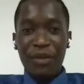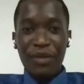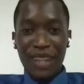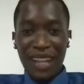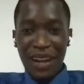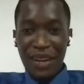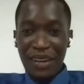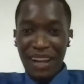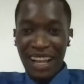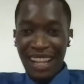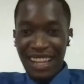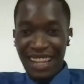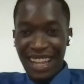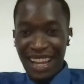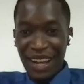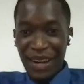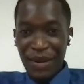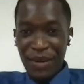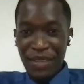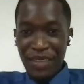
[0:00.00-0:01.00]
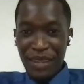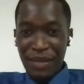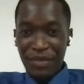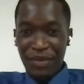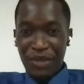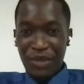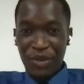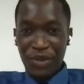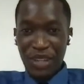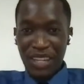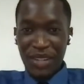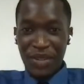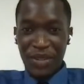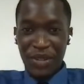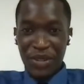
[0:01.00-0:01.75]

I will now allow them to